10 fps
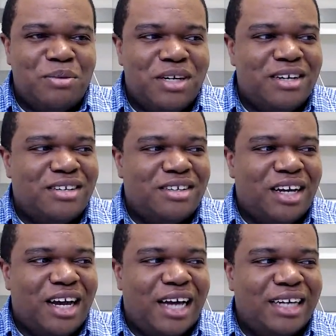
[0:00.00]
because
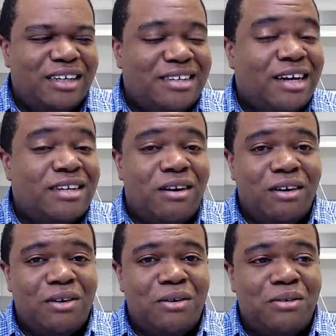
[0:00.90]
I did a test
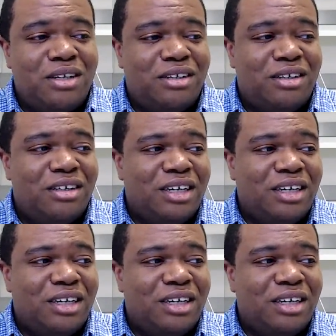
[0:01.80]
article with her,